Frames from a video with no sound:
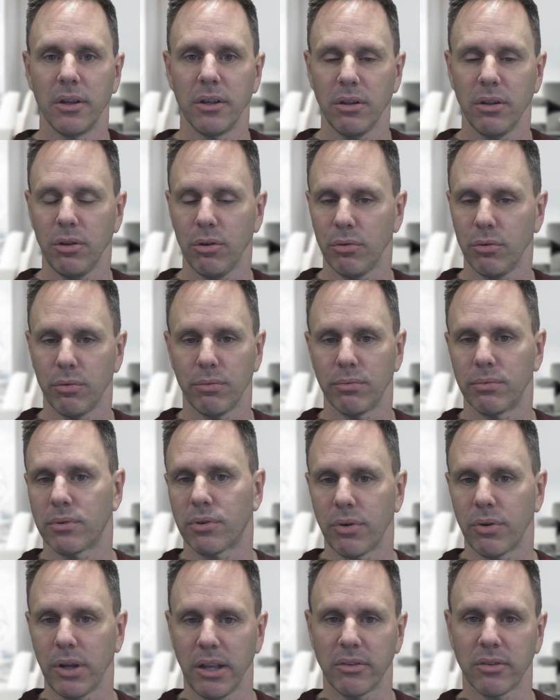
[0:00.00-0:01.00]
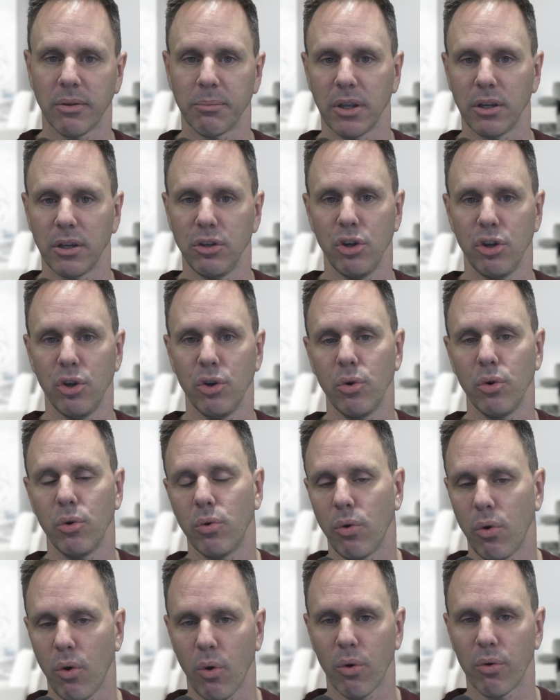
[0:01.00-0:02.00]
you create something
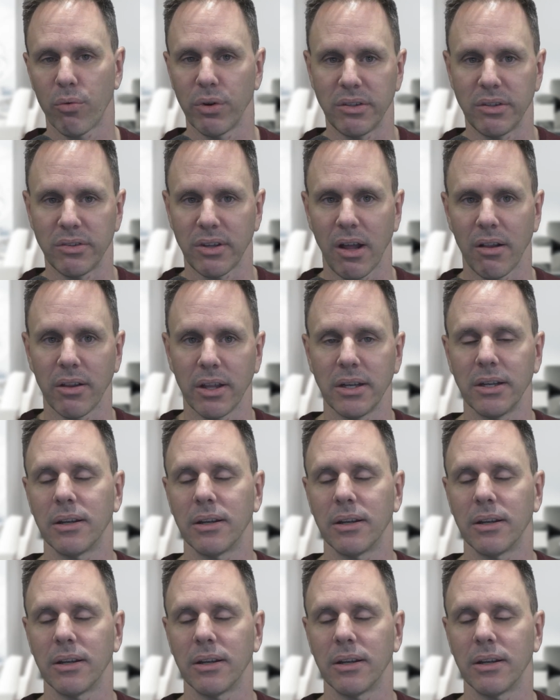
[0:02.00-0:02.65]
new or resell it.